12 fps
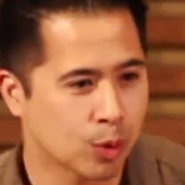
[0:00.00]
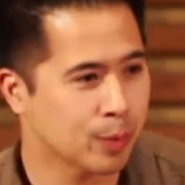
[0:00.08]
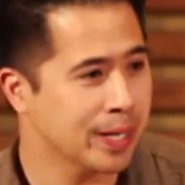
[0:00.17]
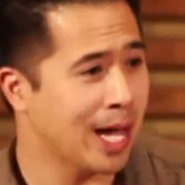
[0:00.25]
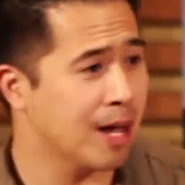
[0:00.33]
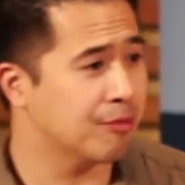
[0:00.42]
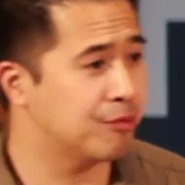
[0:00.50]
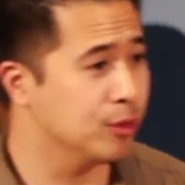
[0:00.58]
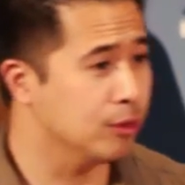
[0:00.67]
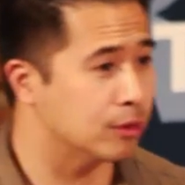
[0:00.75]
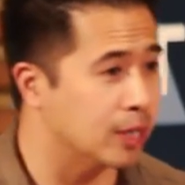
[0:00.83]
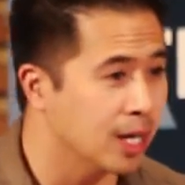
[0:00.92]
will we have
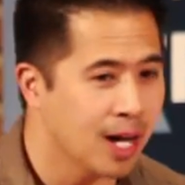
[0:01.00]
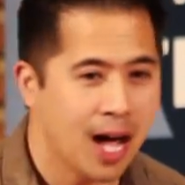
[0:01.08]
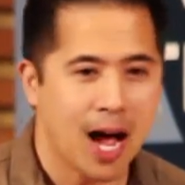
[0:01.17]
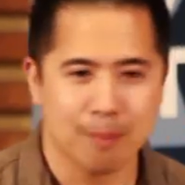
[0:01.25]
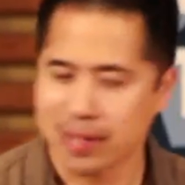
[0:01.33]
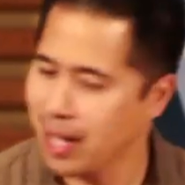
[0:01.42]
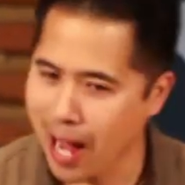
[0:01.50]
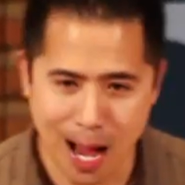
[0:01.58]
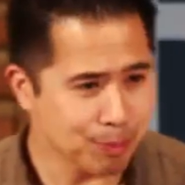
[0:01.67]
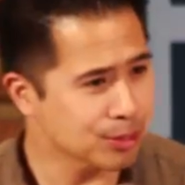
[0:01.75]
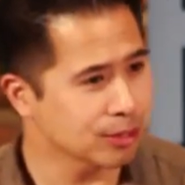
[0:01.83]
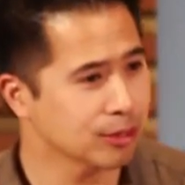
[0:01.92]
food? I'm like,
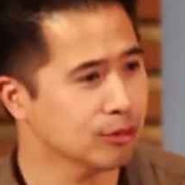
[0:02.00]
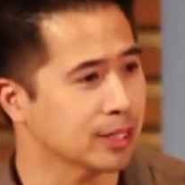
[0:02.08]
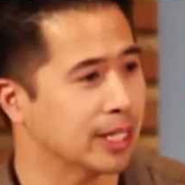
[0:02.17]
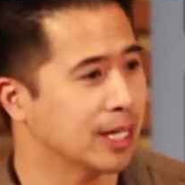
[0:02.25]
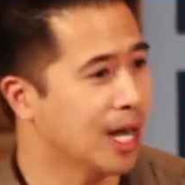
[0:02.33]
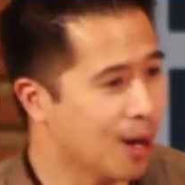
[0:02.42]
absolutely.